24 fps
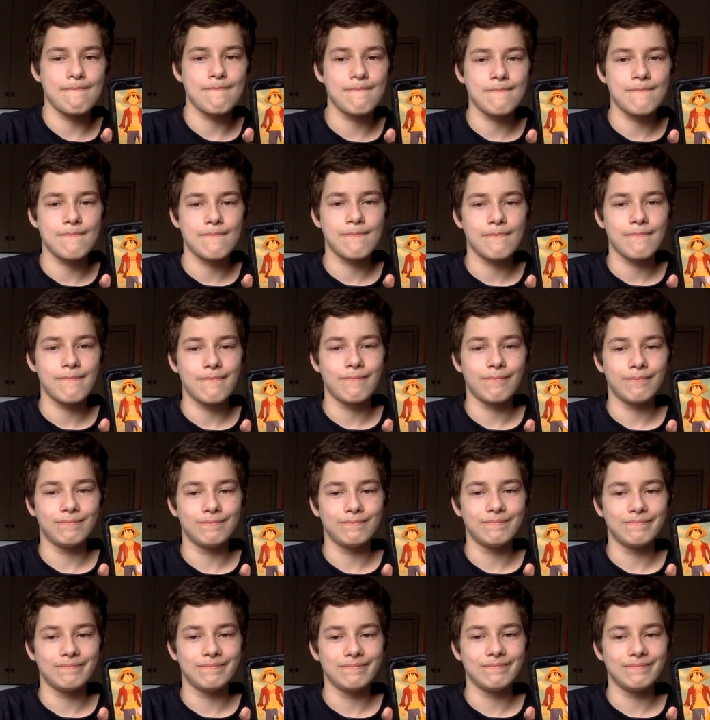
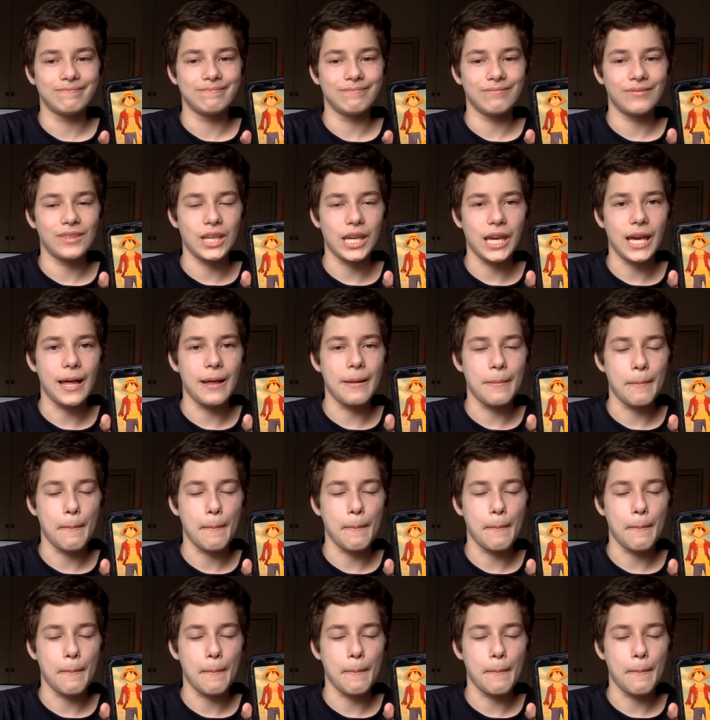Nothing is said.